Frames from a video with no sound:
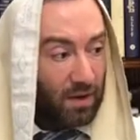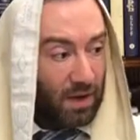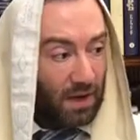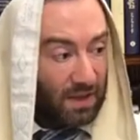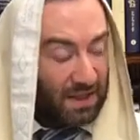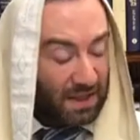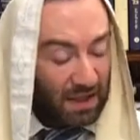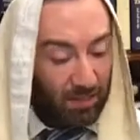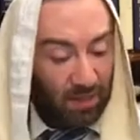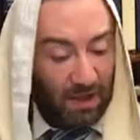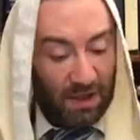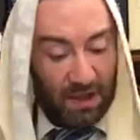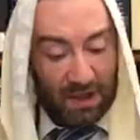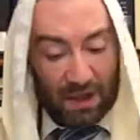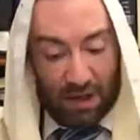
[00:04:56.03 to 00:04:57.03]

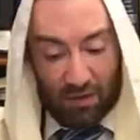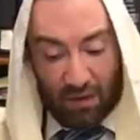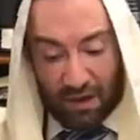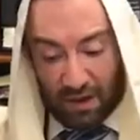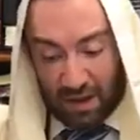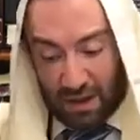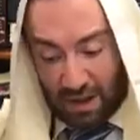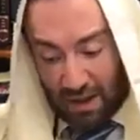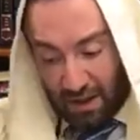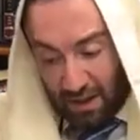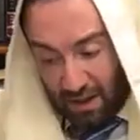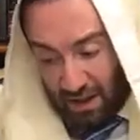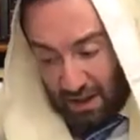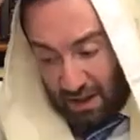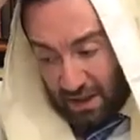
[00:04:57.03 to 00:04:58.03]
accepting, allowing the light.
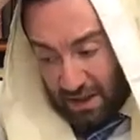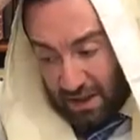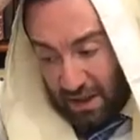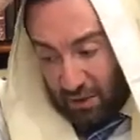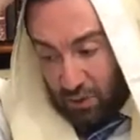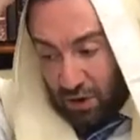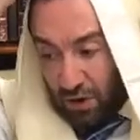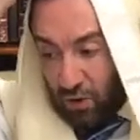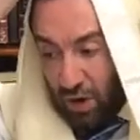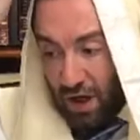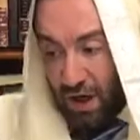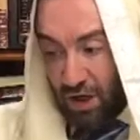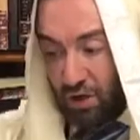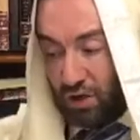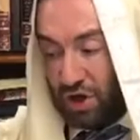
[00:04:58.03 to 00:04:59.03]
It's like when you
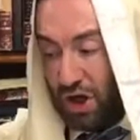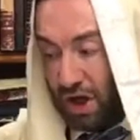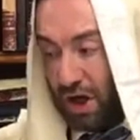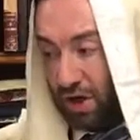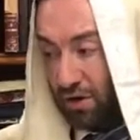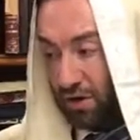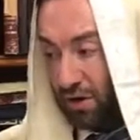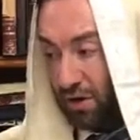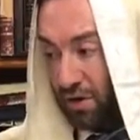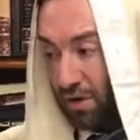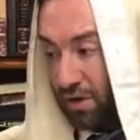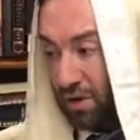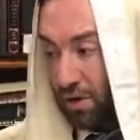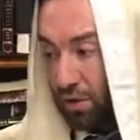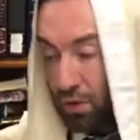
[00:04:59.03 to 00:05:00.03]
hug your child,
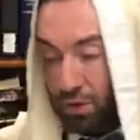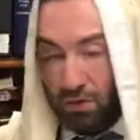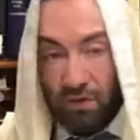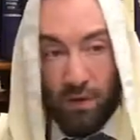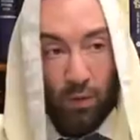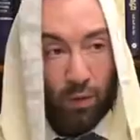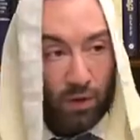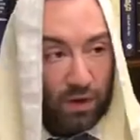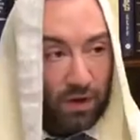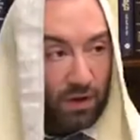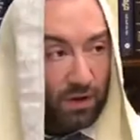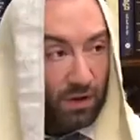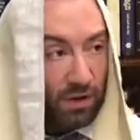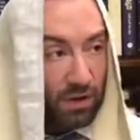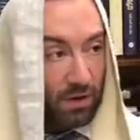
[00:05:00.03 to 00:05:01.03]
do you feel
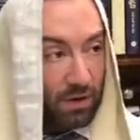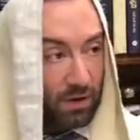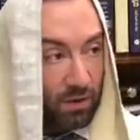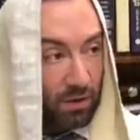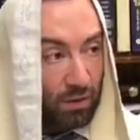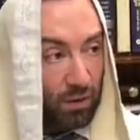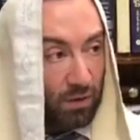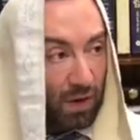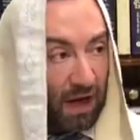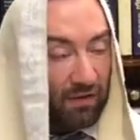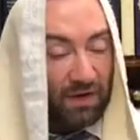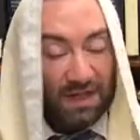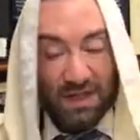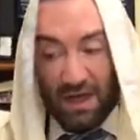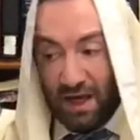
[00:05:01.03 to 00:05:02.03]
worried? Do you
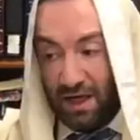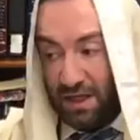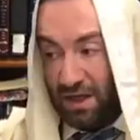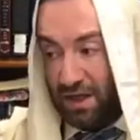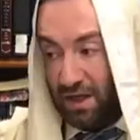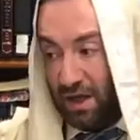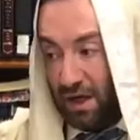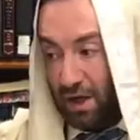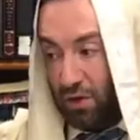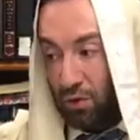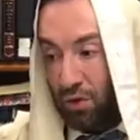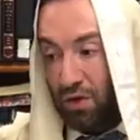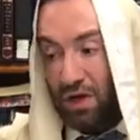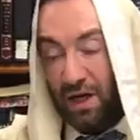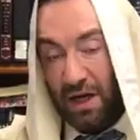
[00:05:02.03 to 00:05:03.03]
have anxiety?
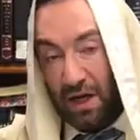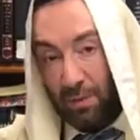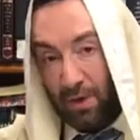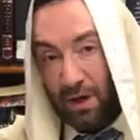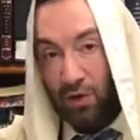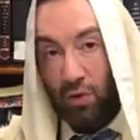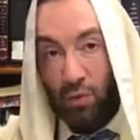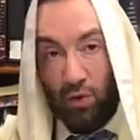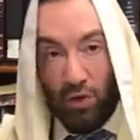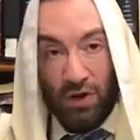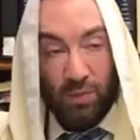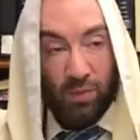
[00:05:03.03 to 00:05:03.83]
Do you think about tomorrow's